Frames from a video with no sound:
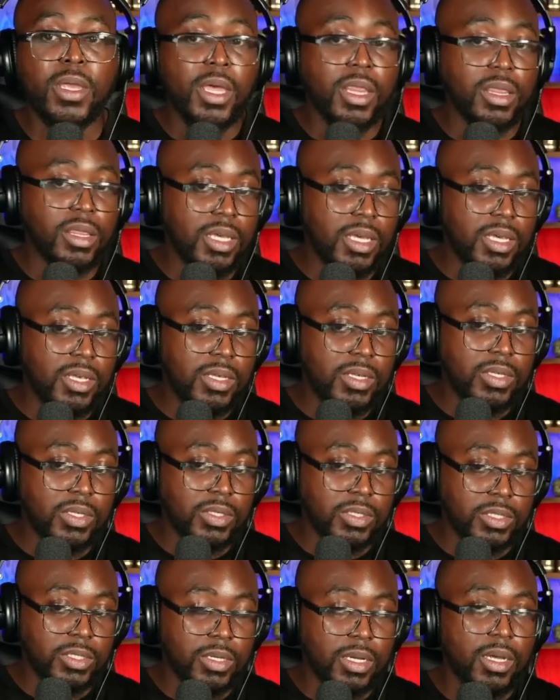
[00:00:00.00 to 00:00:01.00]

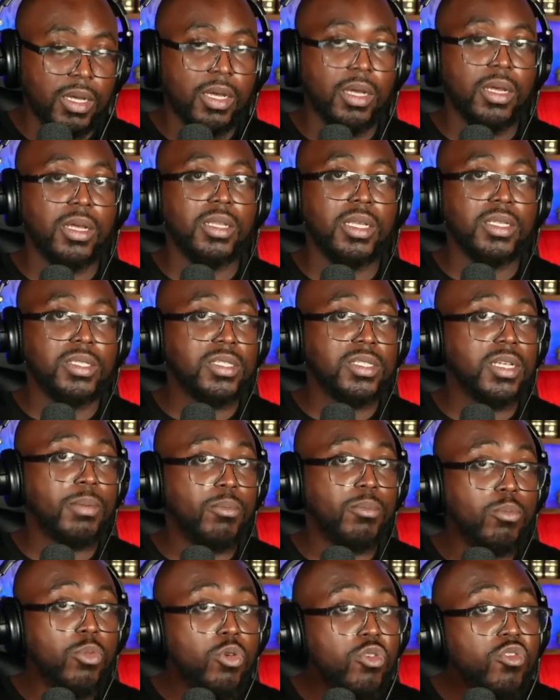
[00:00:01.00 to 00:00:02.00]
These this is a
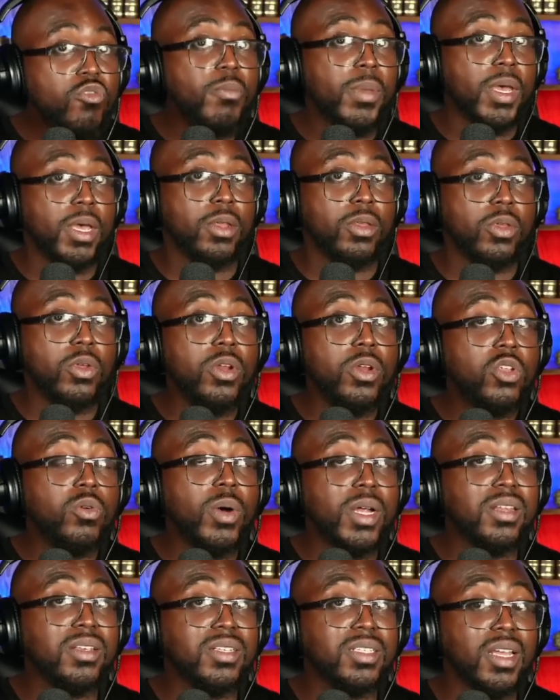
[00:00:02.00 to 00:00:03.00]
movement. You need to
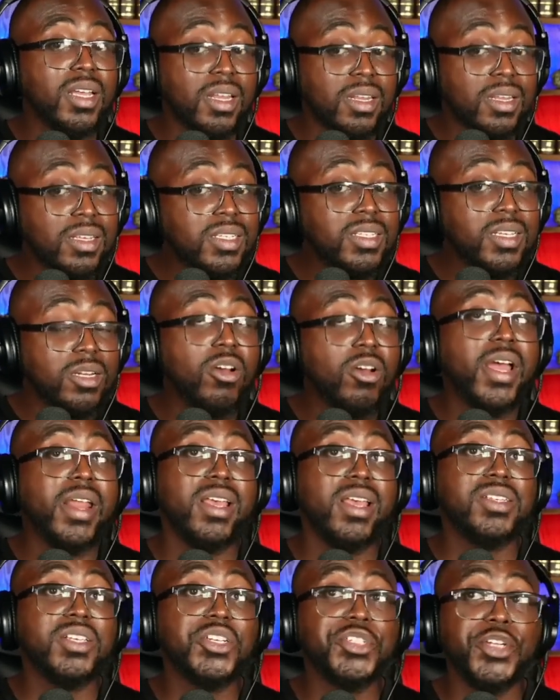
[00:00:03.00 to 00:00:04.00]
understand. This is an
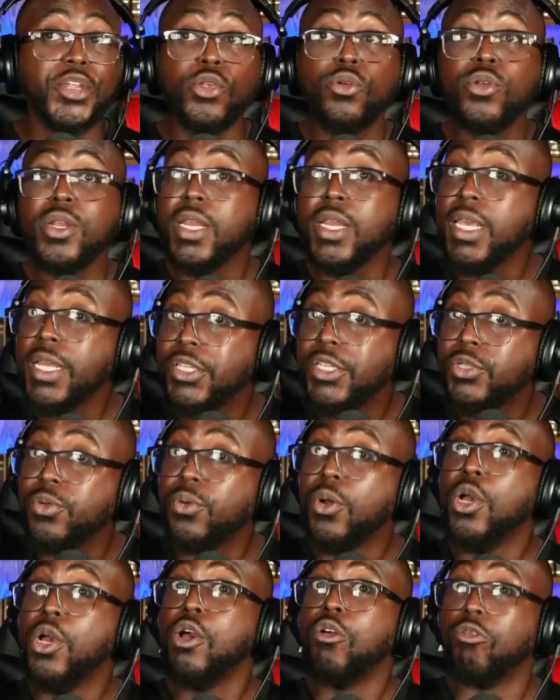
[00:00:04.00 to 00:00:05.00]
organization you need
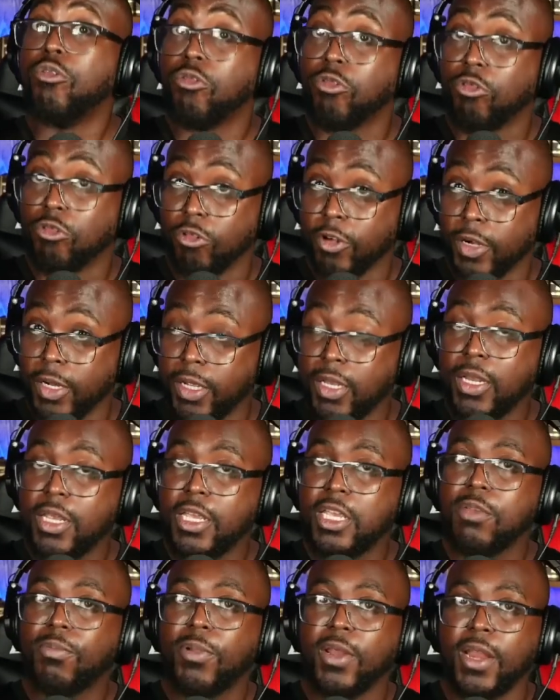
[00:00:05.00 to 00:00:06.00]
to really
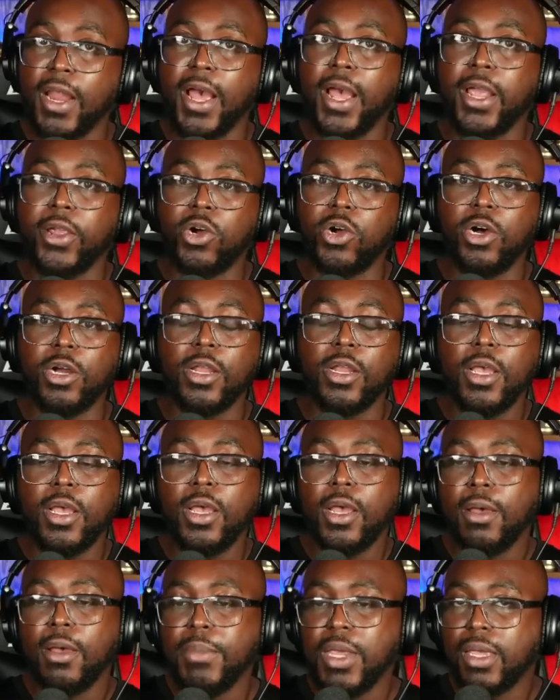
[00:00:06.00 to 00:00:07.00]
keep an eye on
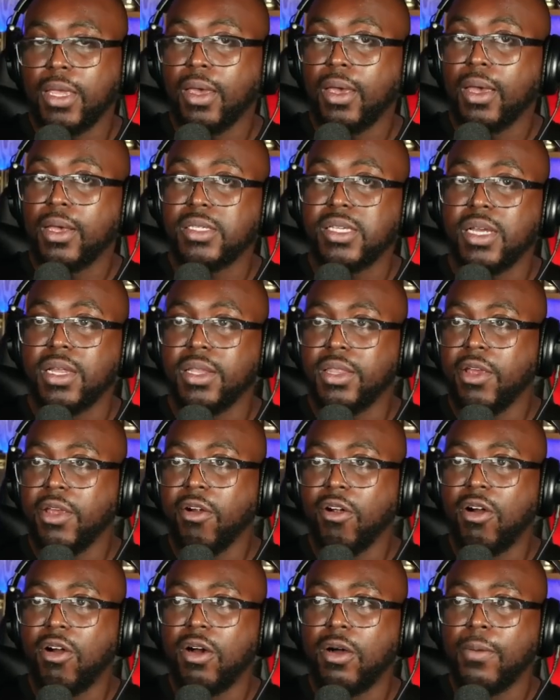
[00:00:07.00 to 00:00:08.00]
because they
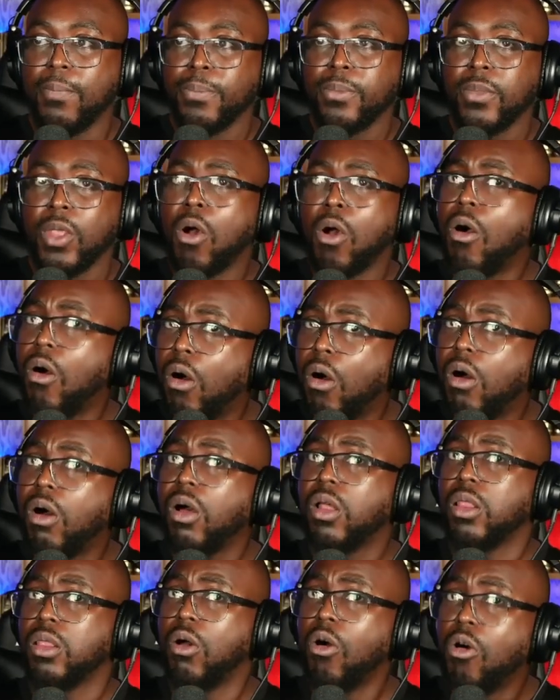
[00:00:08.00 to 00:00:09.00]
are
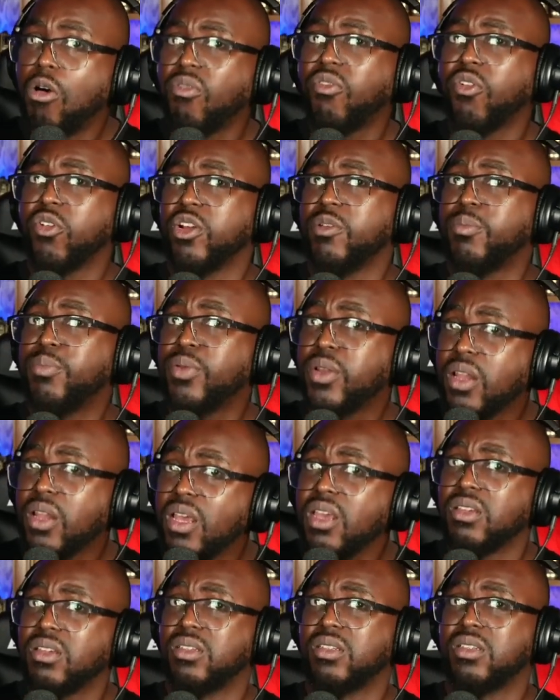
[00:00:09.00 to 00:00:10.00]
all over the
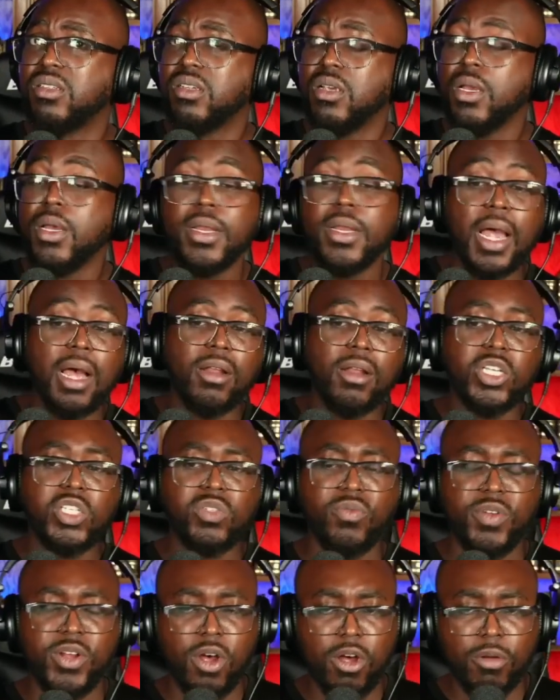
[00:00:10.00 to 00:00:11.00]
place. Now,
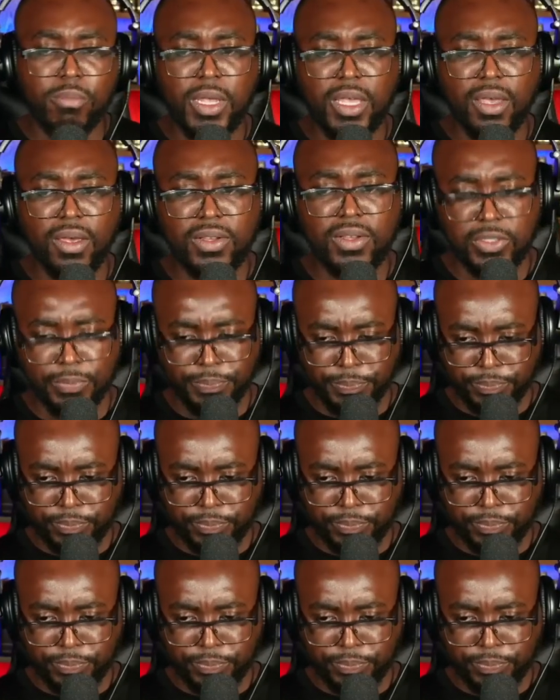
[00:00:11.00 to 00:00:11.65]
let's read on because